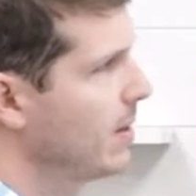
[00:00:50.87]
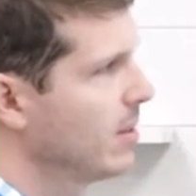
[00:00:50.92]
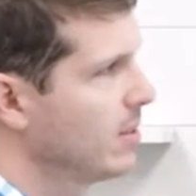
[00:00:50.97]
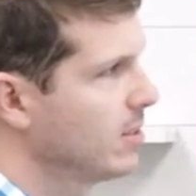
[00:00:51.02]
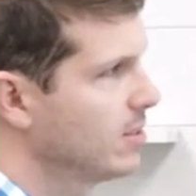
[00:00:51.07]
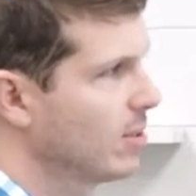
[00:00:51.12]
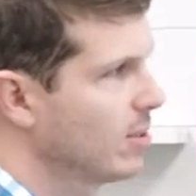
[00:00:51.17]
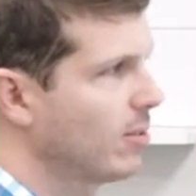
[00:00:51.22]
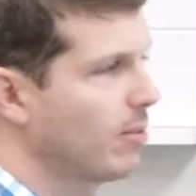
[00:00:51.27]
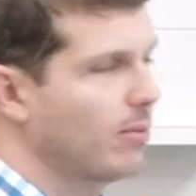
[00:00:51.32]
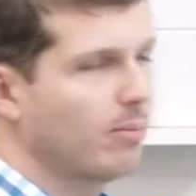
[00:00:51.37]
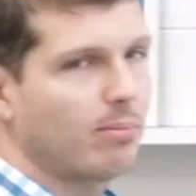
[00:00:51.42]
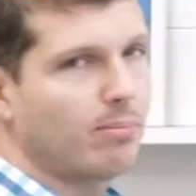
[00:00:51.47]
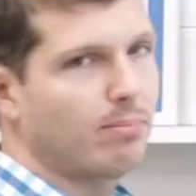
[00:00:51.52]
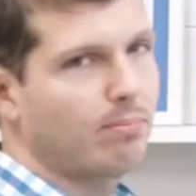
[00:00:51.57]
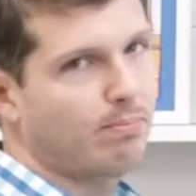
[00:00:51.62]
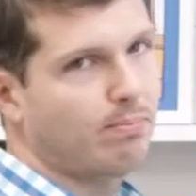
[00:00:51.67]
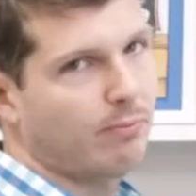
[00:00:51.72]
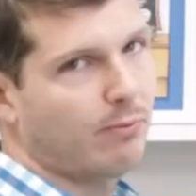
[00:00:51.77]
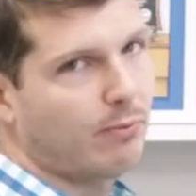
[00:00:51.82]
So
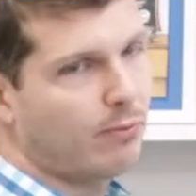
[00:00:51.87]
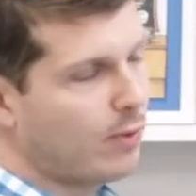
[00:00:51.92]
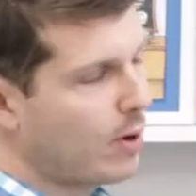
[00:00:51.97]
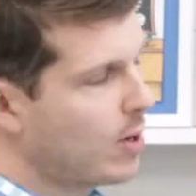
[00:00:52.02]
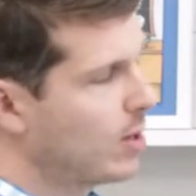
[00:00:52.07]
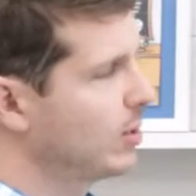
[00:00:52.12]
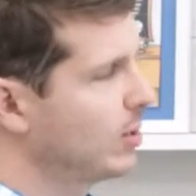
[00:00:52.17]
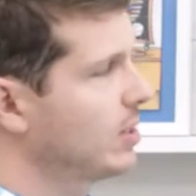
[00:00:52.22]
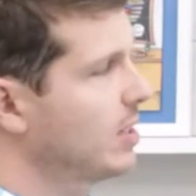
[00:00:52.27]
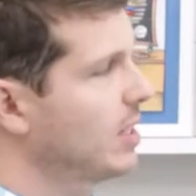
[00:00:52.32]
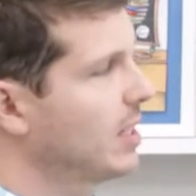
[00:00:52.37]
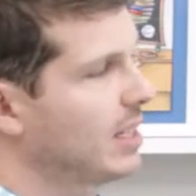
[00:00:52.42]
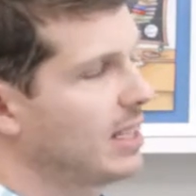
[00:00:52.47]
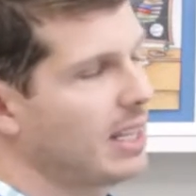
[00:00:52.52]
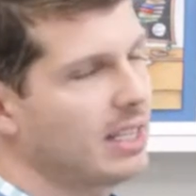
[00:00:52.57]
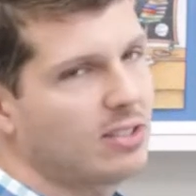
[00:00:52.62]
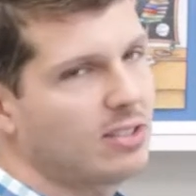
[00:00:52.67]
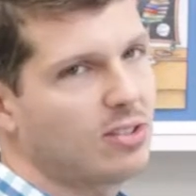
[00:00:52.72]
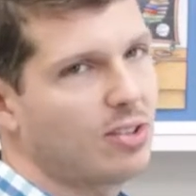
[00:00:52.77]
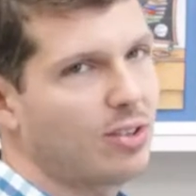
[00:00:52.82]
first,
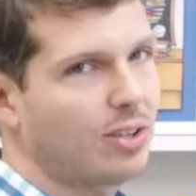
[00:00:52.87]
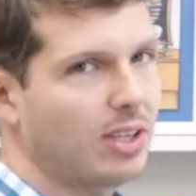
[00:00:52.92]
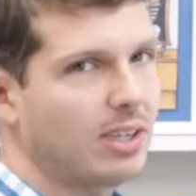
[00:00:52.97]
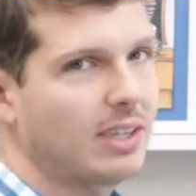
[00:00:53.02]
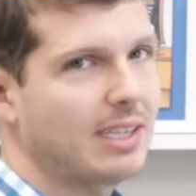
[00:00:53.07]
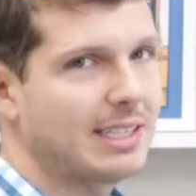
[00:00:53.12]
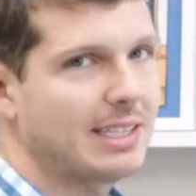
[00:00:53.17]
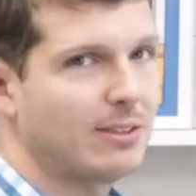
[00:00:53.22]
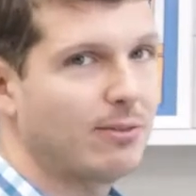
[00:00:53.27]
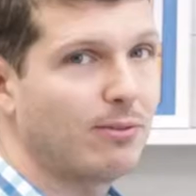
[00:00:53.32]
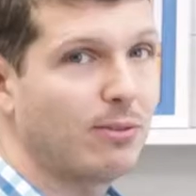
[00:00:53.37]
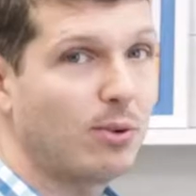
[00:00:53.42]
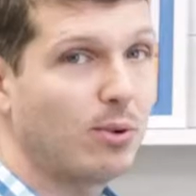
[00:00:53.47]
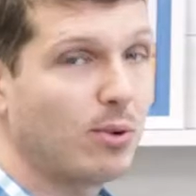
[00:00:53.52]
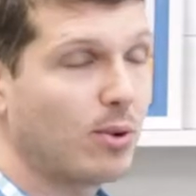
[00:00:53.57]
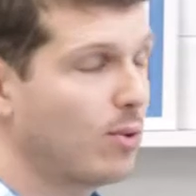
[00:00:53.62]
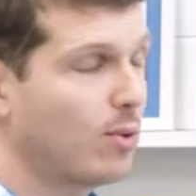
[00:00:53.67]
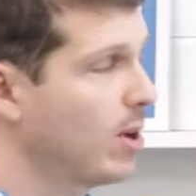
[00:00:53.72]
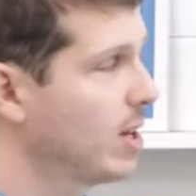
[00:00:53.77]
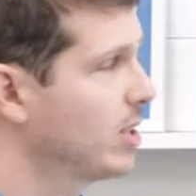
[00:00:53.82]
let's look at this full
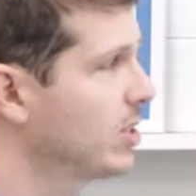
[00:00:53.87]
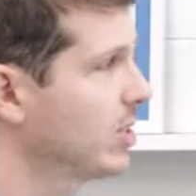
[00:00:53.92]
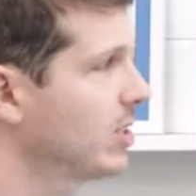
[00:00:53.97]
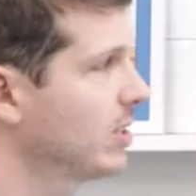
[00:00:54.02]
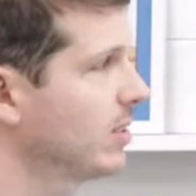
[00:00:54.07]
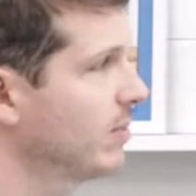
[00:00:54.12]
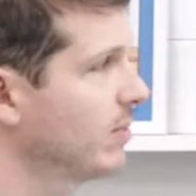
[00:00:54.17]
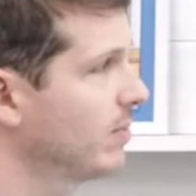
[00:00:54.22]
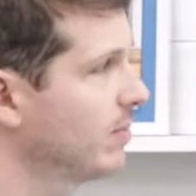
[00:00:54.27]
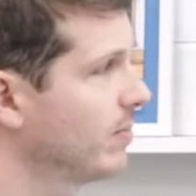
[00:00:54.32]
question.